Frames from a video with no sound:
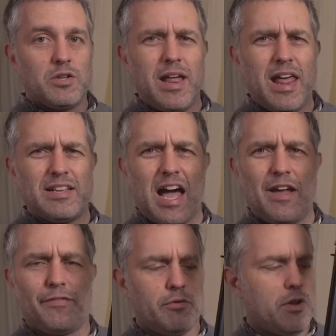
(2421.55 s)
Duet has
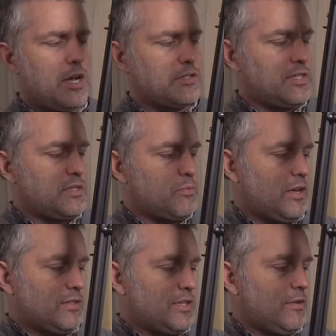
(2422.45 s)
high flow nozzles as
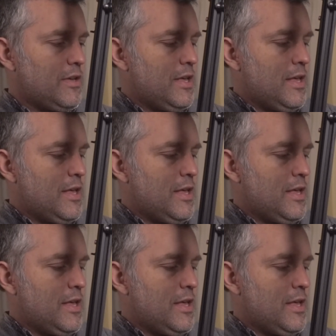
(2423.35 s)
well. So,